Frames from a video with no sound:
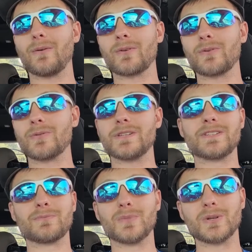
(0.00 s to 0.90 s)
want to
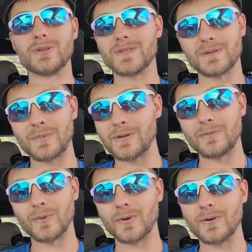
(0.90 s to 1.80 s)
reach millions of
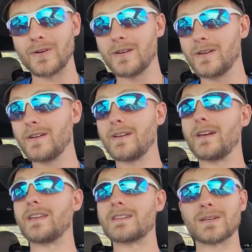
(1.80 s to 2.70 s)
people,
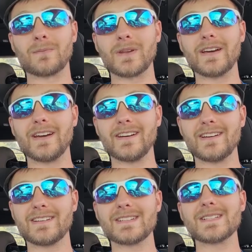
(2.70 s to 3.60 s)
and someday,
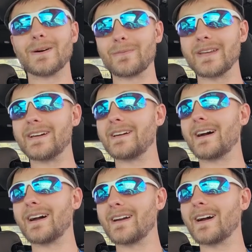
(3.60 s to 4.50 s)

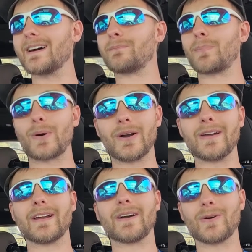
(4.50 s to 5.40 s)
I pray
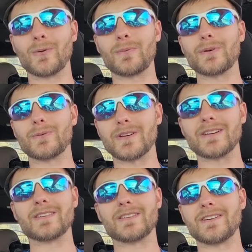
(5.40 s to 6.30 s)
and I hope that we
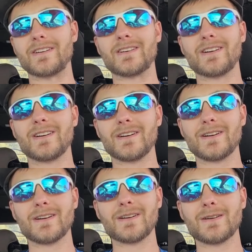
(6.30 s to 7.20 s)
get there,
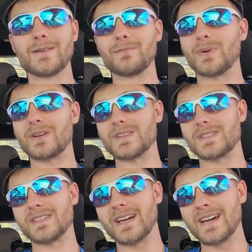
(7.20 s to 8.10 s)
because
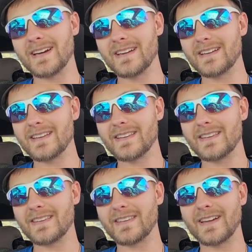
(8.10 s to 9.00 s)

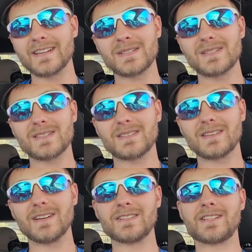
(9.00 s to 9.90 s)
that's
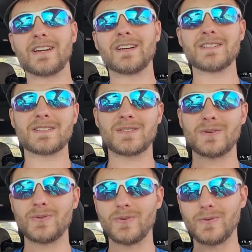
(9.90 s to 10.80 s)
a chance
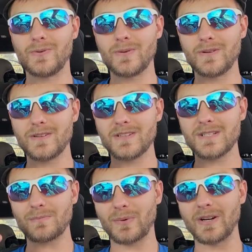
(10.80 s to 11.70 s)
to
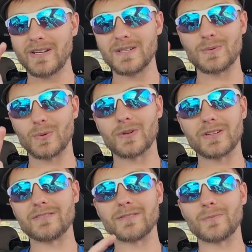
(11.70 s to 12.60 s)
spread his word
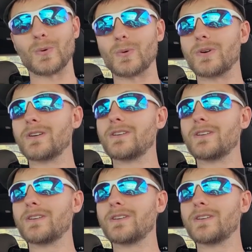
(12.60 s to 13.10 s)
even more,